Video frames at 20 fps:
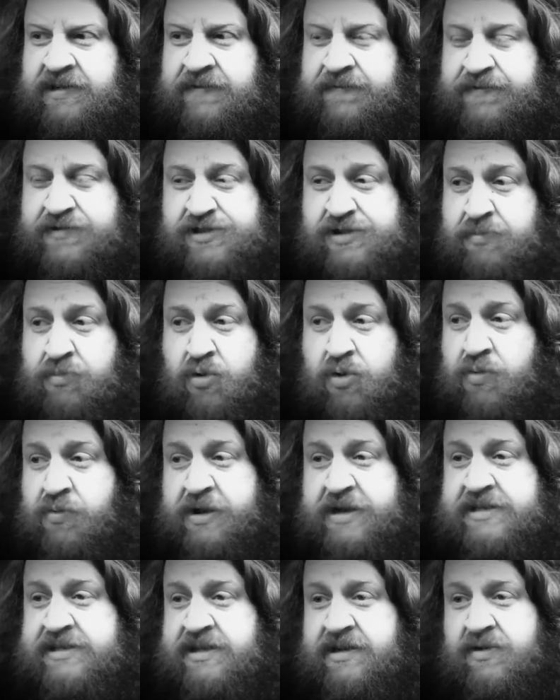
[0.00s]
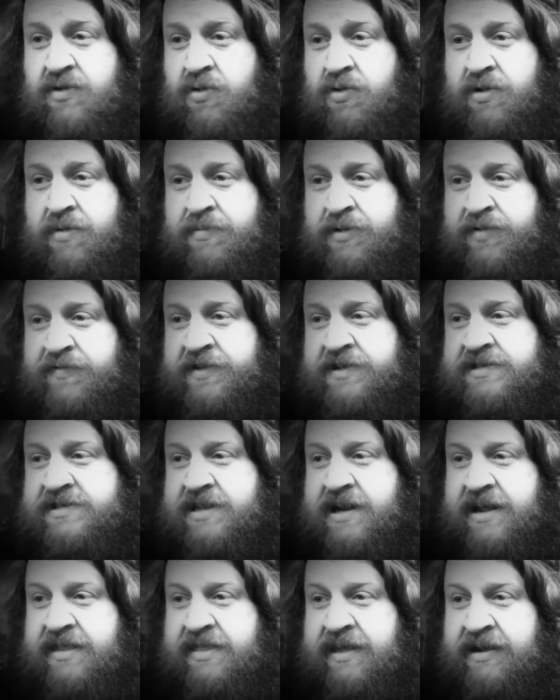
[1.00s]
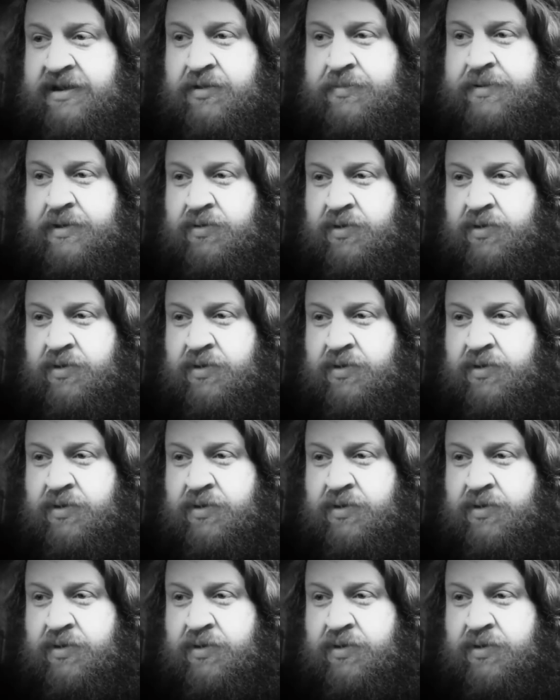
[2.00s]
Some more recent horror movies that I think will be